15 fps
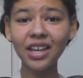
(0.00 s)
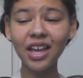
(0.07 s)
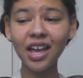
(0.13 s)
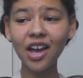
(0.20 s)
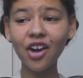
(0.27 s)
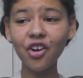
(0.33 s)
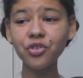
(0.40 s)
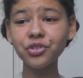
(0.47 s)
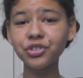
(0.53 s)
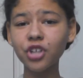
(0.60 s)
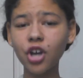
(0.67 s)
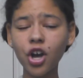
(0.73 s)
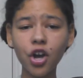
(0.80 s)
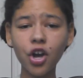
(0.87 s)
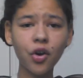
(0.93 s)
Also,
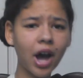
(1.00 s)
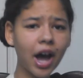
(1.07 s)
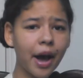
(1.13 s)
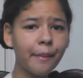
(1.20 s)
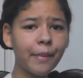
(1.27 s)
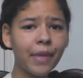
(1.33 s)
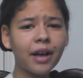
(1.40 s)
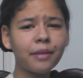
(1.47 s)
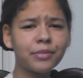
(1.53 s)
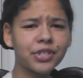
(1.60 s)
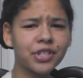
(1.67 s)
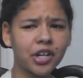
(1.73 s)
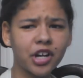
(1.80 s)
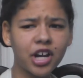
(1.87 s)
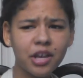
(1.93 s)
I'm
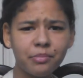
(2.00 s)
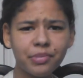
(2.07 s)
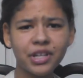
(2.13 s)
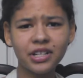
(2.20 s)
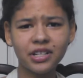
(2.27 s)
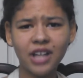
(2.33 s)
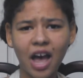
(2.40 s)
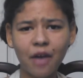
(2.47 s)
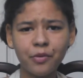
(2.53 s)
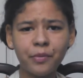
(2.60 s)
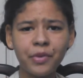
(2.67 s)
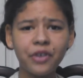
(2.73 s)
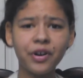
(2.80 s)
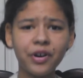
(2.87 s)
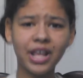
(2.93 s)
sorry, but haven't
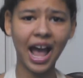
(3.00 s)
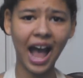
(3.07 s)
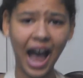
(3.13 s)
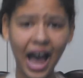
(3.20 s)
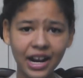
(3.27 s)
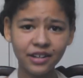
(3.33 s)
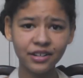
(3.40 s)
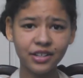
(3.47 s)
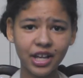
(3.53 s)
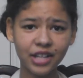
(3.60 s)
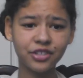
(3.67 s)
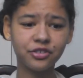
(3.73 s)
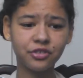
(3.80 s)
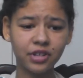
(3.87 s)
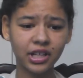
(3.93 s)
we already had
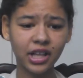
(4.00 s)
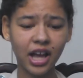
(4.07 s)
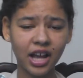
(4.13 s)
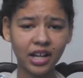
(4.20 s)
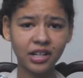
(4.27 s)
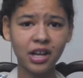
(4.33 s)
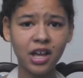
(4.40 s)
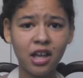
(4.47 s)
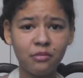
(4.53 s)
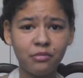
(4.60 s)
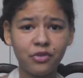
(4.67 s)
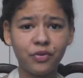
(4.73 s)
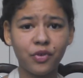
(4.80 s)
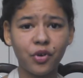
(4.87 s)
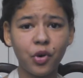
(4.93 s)
that storyline
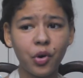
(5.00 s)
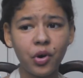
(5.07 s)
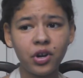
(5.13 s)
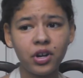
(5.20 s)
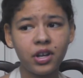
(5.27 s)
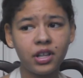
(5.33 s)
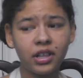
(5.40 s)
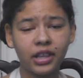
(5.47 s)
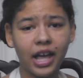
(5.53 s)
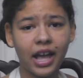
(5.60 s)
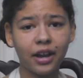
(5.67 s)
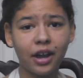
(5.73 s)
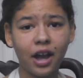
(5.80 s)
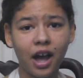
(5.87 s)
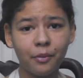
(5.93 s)
before?
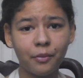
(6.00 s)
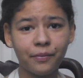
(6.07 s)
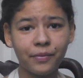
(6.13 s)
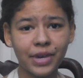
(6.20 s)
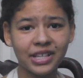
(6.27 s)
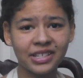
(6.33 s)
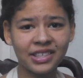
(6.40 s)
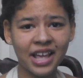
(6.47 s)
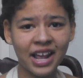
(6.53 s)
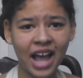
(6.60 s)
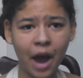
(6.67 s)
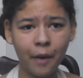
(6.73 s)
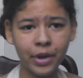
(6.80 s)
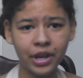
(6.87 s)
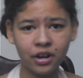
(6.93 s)
Like, isn't that
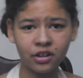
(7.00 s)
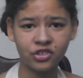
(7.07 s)
how we got